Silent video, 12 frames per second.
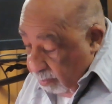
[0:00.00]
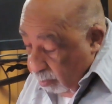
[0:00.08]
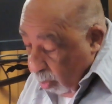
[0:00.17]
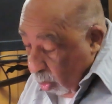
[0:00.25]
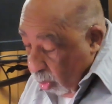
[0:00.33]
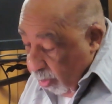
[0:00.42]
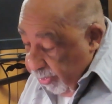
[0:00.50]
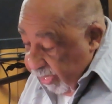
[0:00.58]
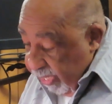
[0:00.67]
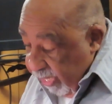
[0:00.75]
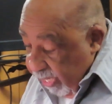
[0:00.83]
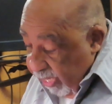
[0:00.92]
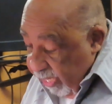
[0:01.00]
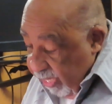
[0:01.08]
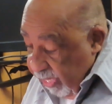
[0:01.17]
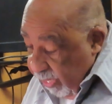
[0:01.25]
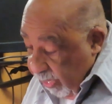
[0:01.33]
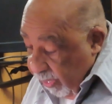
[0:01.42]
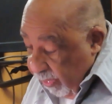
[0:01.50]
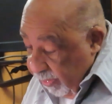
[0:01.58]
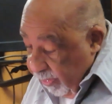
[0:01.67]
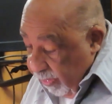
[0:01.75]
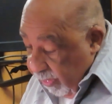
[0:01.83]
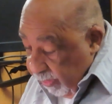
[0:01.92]
more than any
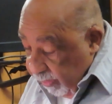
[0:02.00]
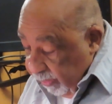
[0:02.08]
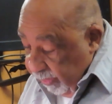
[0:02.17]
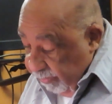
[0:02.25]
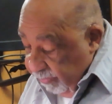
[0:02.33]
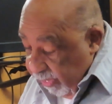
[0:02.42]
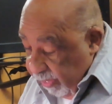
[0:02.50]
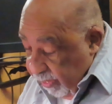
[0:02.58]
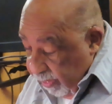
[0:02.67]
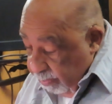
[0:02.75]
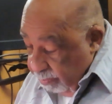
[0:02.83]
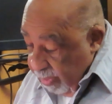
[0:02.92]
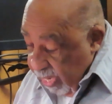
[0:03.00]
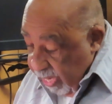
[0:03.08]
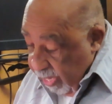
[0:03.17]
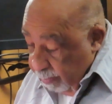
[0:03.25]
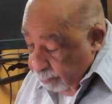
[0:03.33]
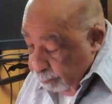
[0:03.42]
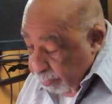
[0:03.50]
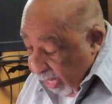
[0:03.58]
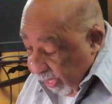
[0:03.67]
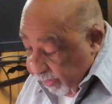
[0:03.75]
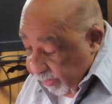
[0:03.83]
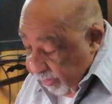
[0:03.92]
other living man,
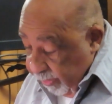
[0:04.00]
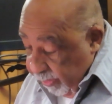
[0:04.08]
but